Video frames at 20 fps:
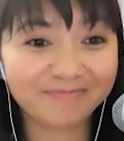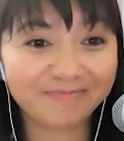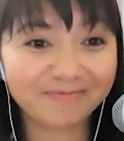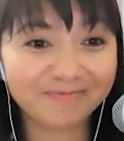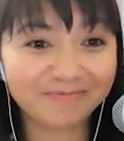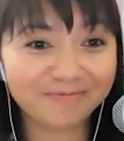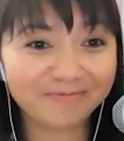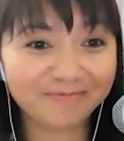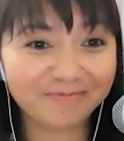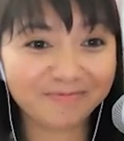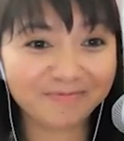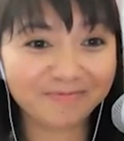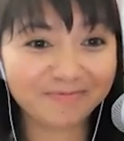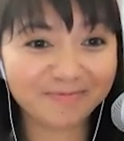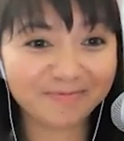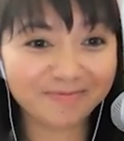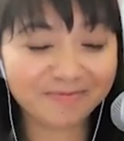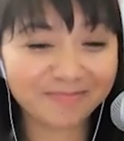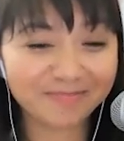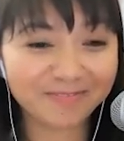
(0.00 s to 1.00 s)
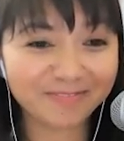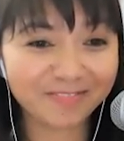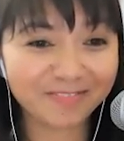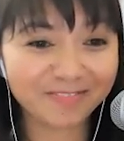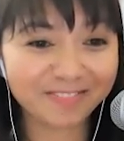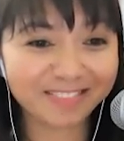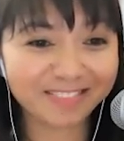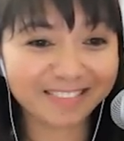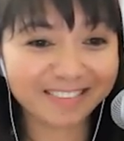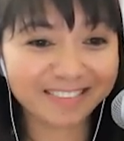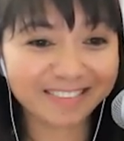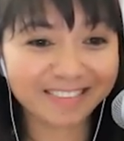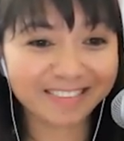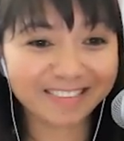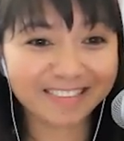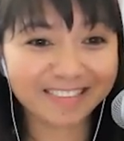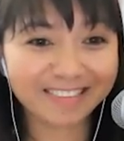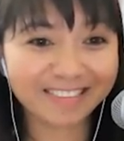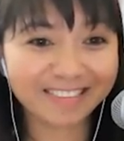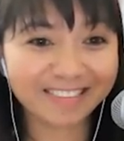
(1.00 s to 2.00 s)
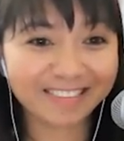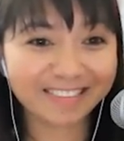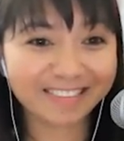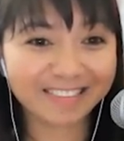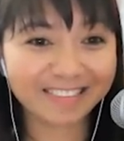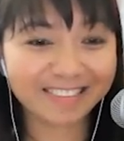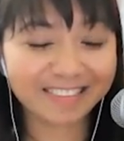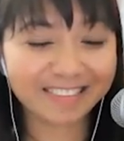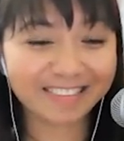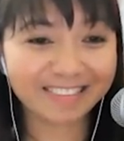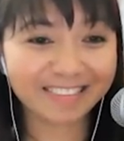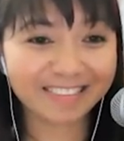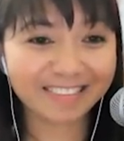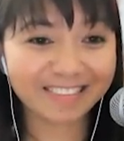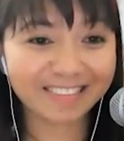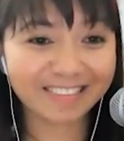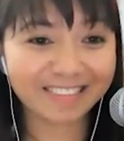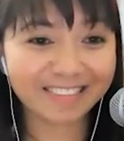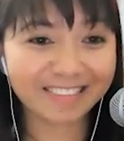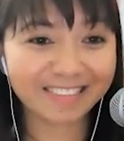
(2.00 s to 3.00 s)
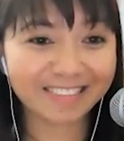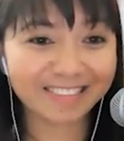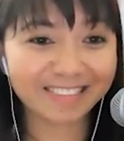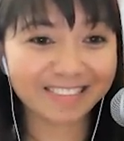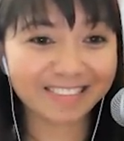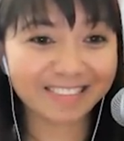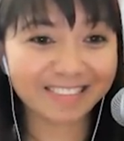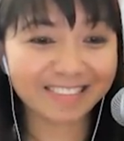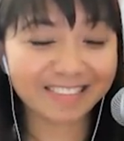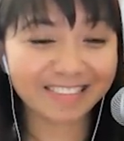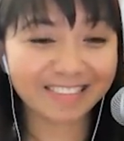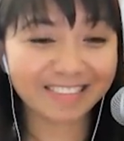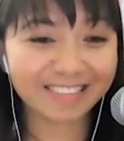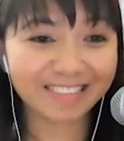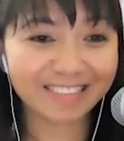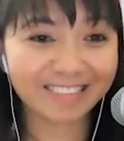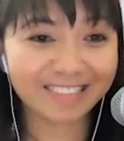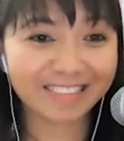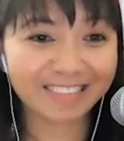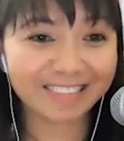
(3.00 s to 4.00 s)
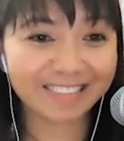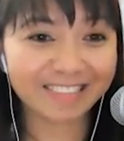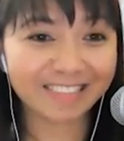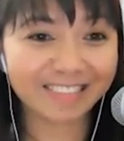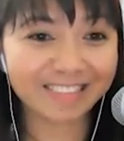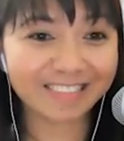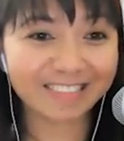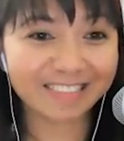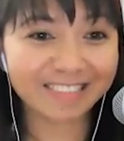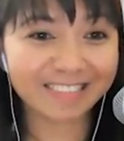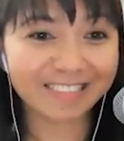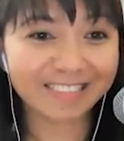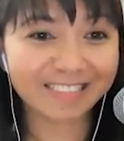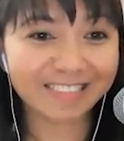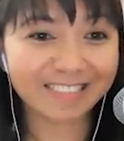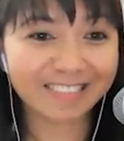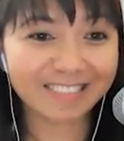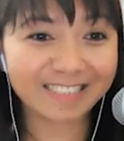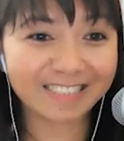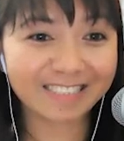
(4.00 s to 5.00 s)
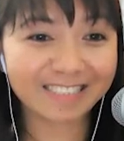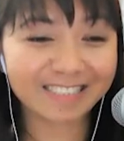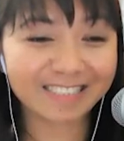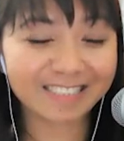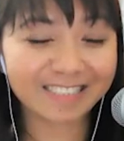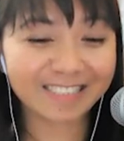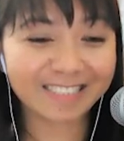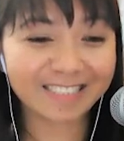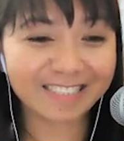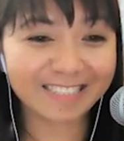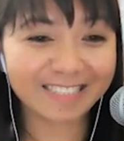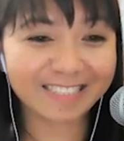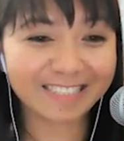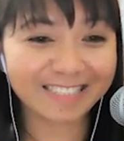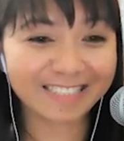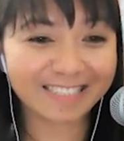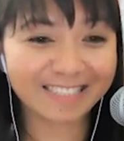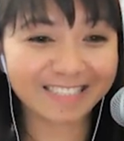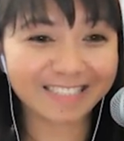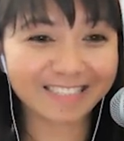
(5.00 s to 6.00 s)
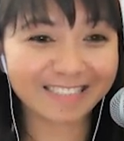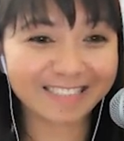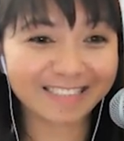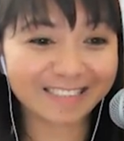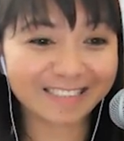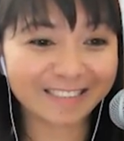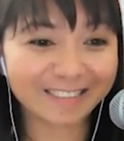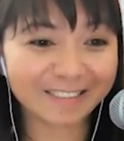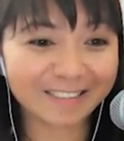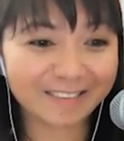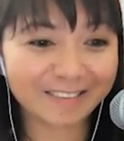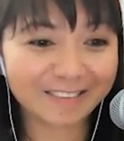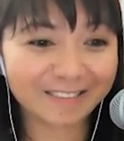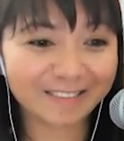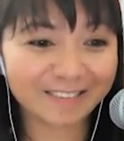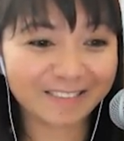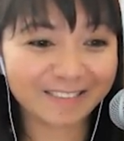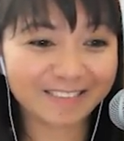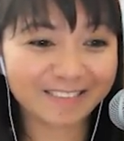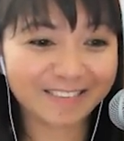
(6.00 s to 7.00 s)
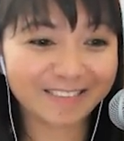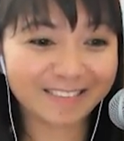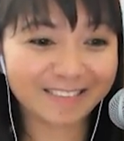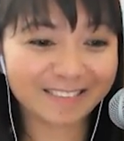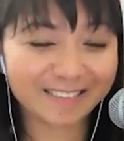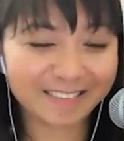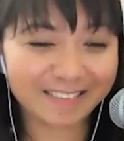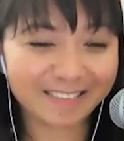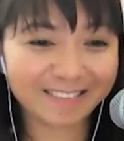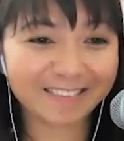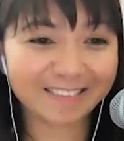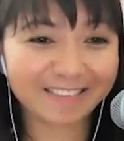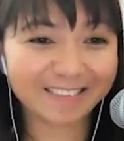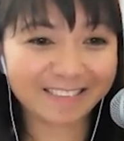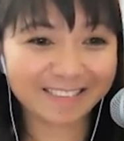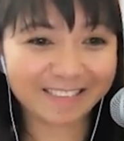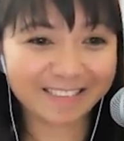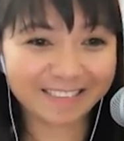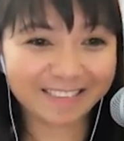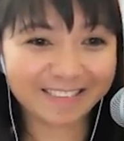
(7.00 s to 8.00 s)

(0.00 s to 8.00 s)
This person isn't speaking.